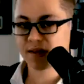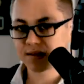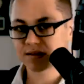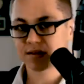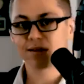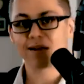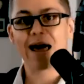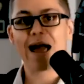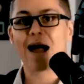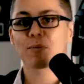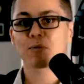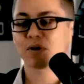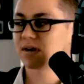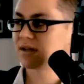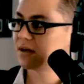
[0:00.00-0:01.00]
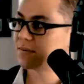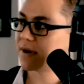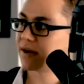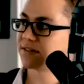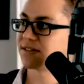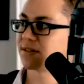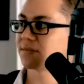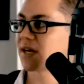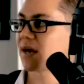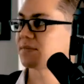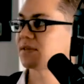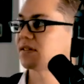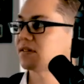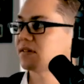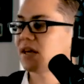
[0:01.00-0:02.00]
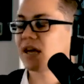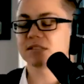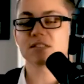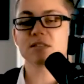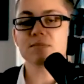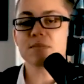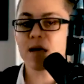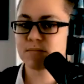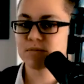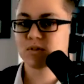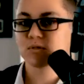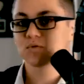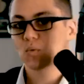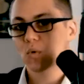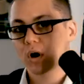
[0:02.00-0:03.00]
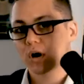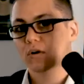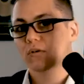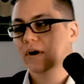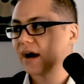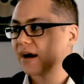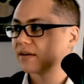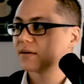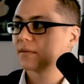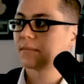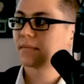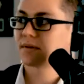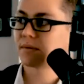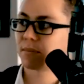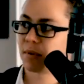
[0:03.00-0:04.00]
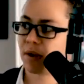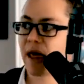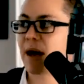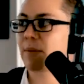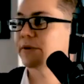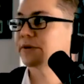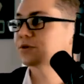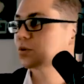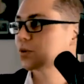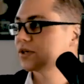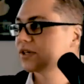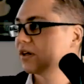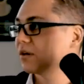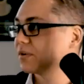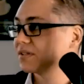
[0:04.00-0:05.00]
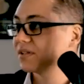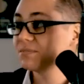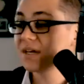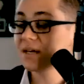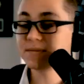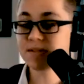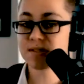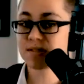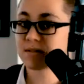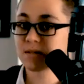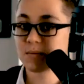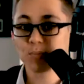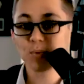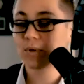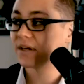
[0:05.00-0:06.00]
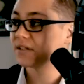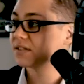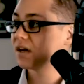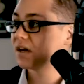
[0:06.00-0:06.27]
elaborate emails sometimes. And yeah, sometimes those work great, elaborate storytelling, but sometimes it's as simple as